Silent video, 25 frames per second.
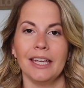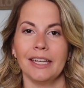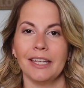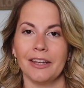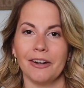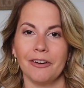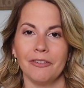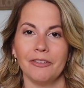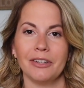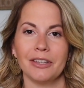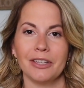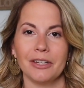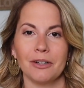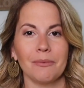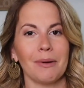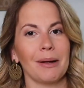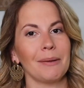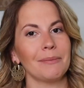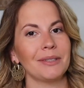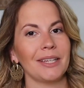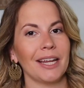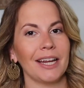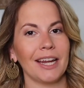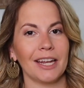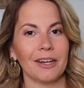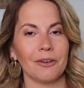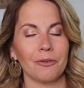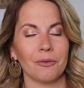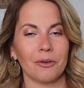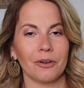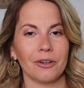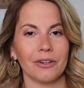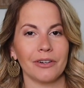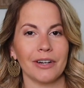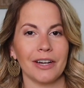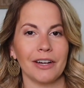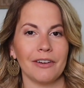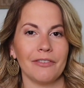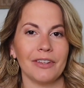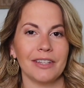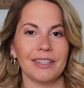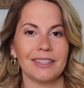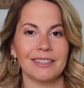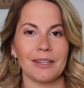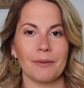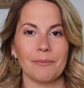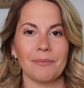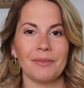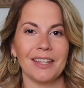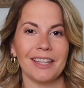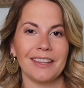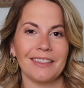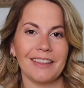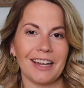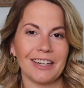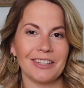Get over to their website and order if it's something